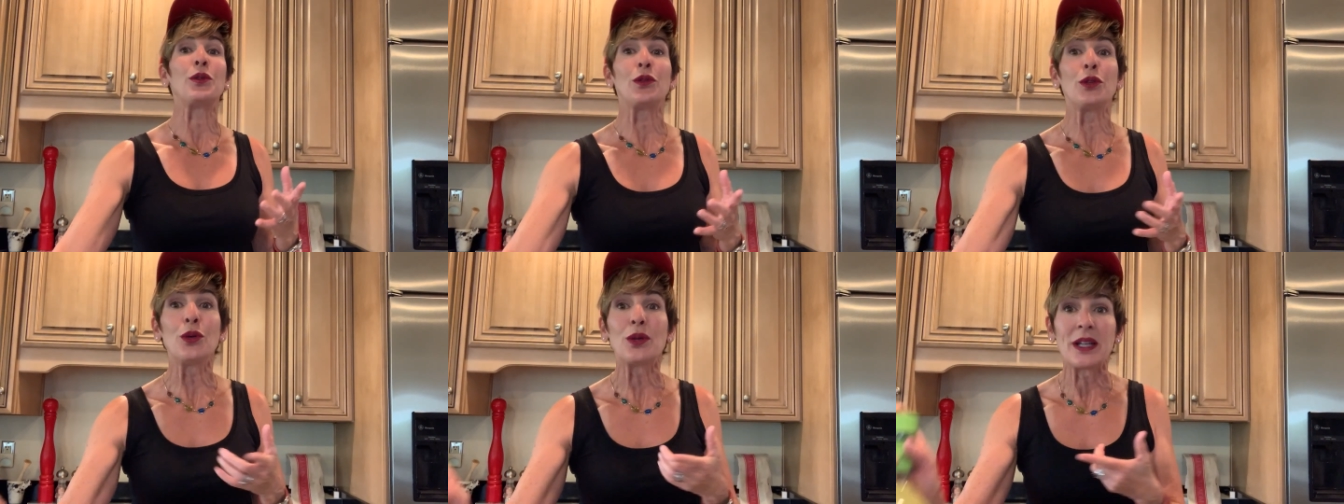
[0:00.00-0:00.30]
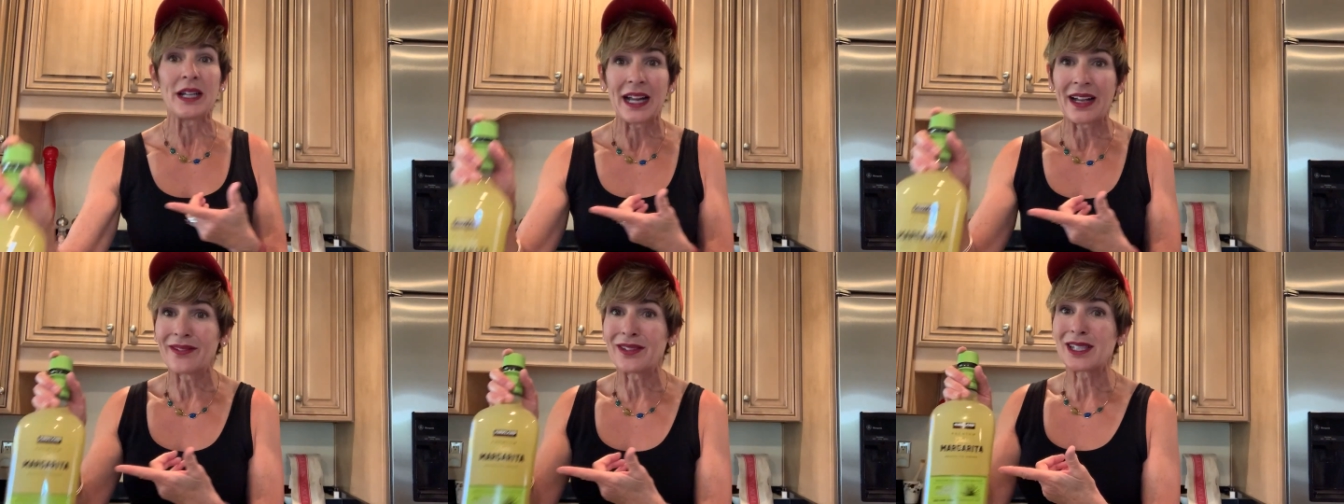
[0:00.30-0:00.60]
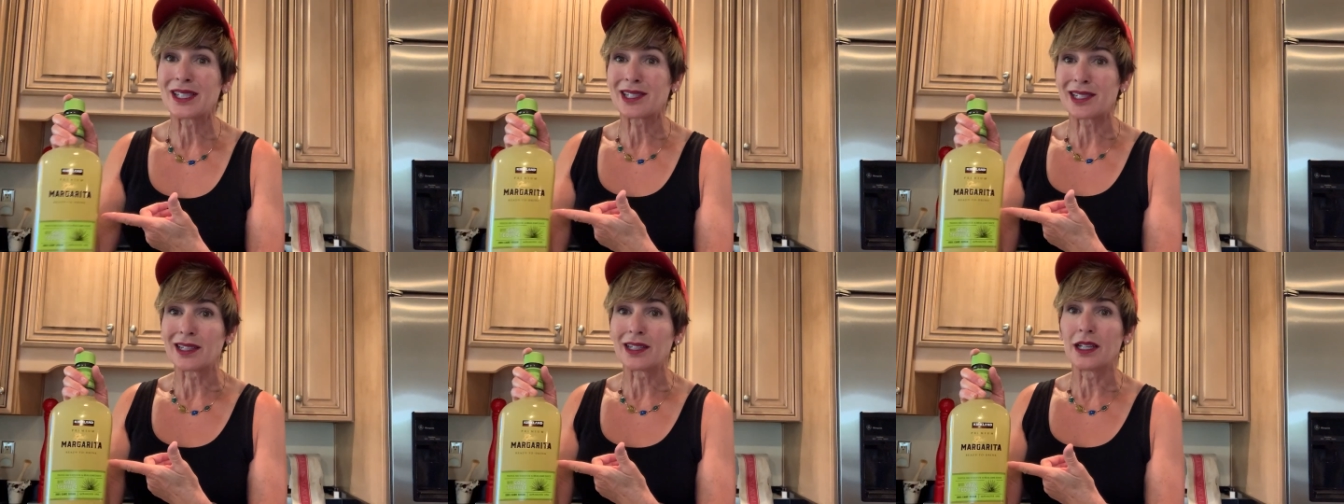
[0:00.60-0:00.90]
you can have
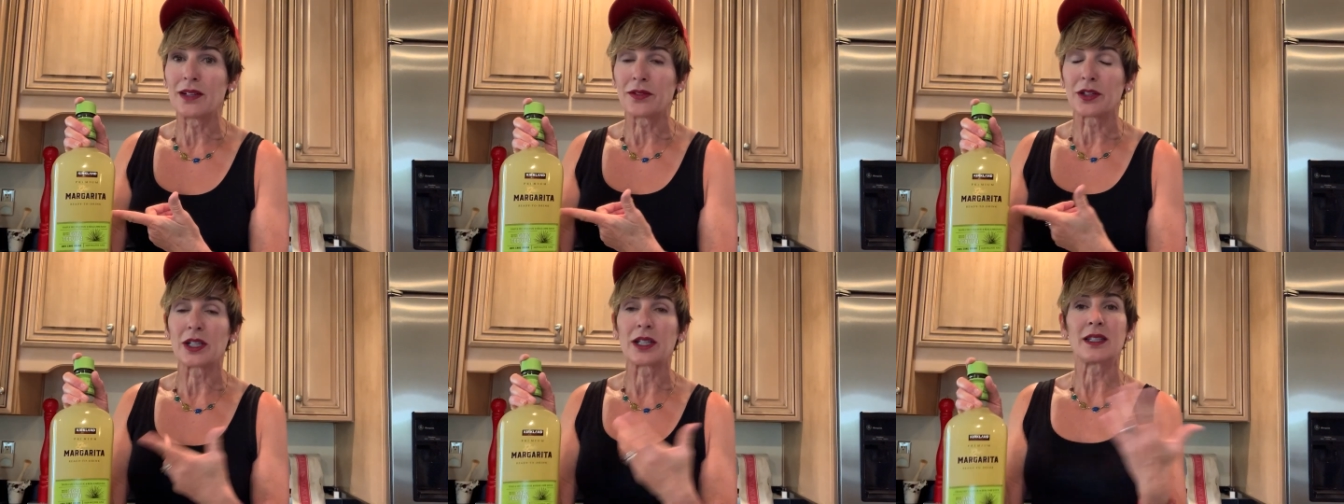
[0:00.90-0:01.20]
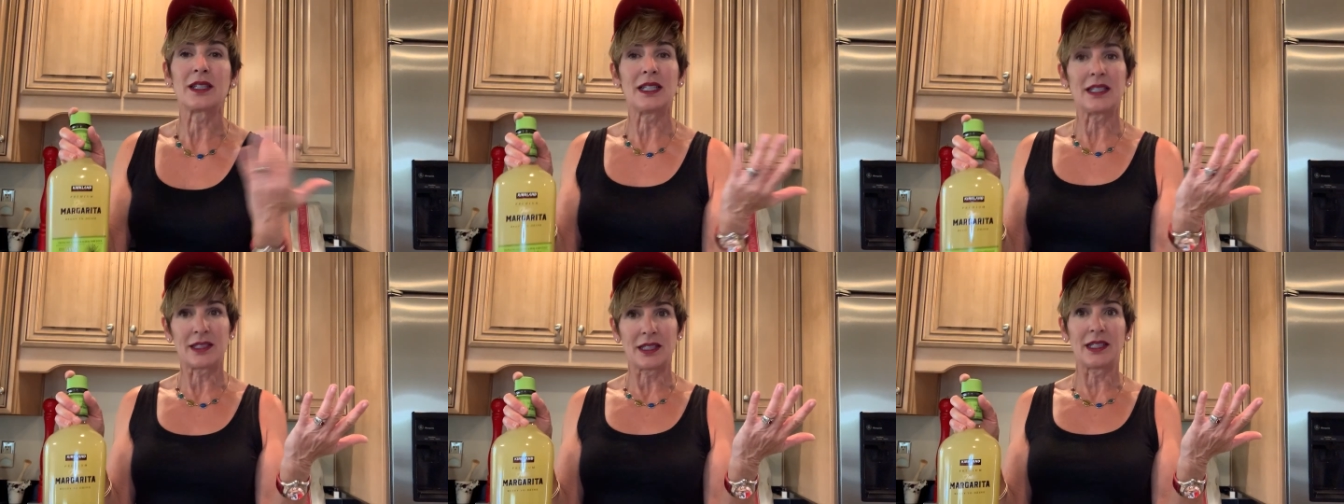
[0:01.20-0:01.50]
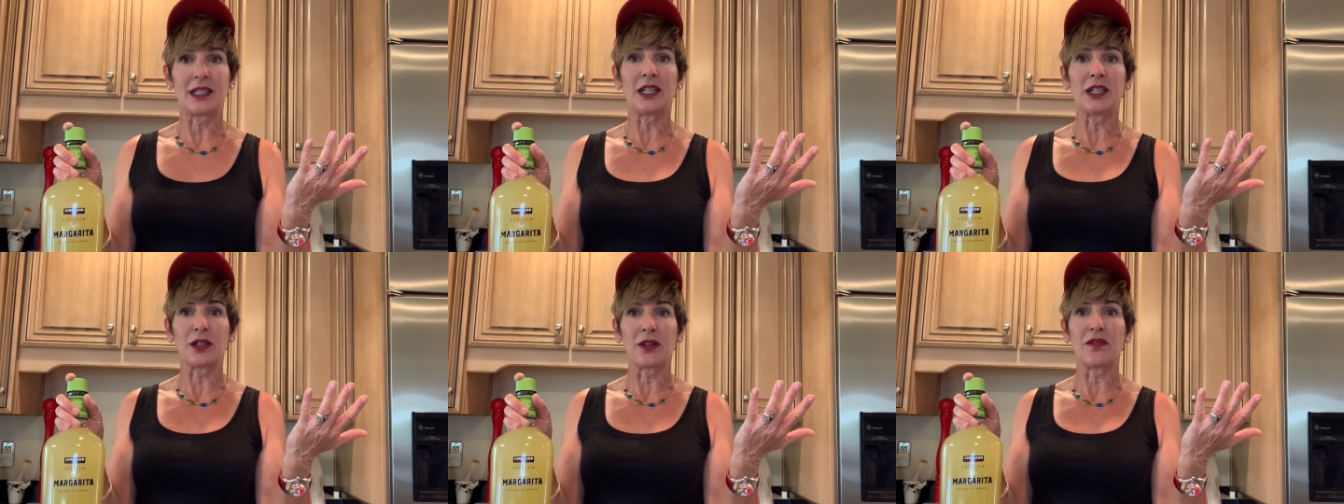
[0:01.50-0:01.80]
this delivered at least
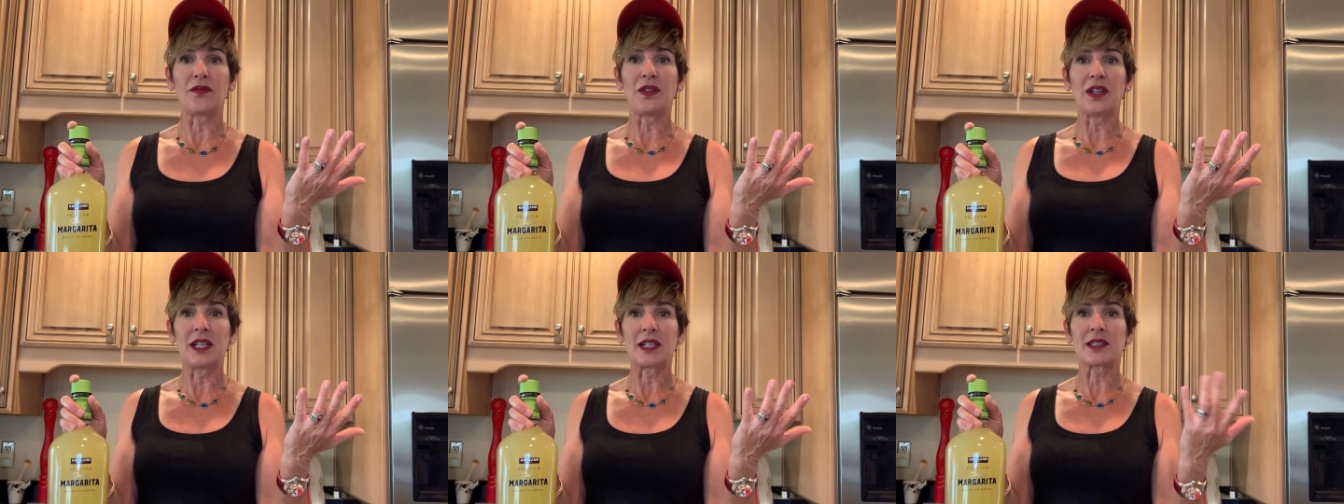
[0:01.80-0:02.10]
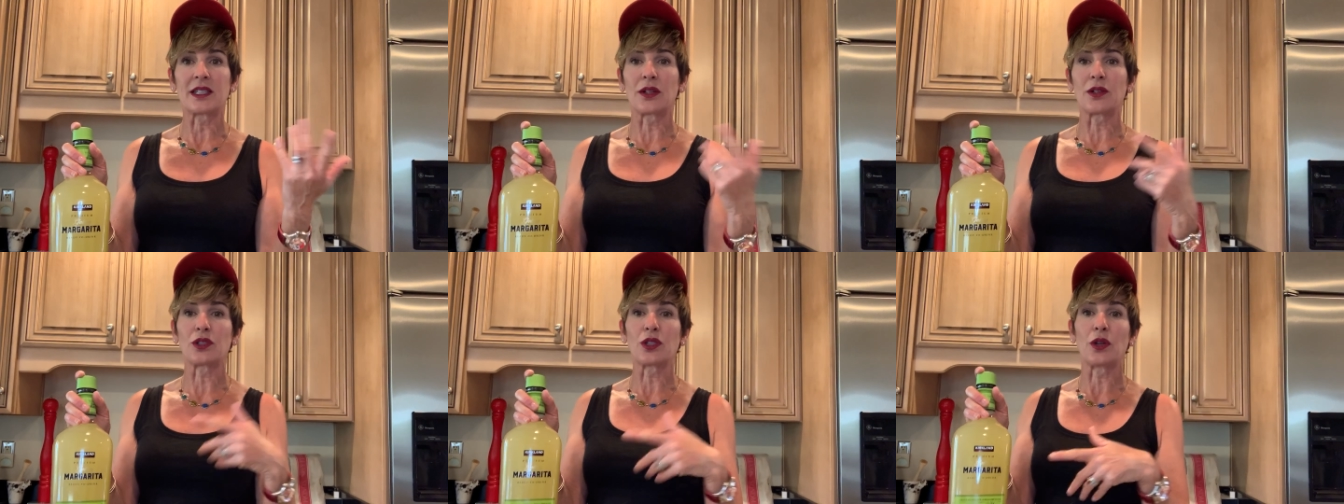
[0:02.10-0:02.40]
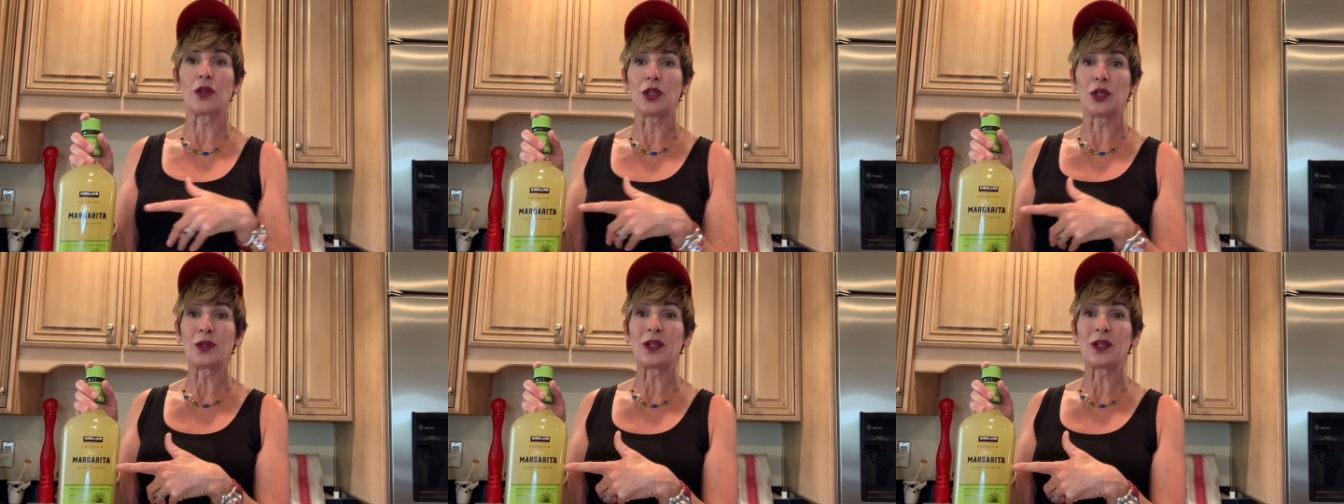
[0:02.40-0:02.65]
here in Phoenix, Arizona.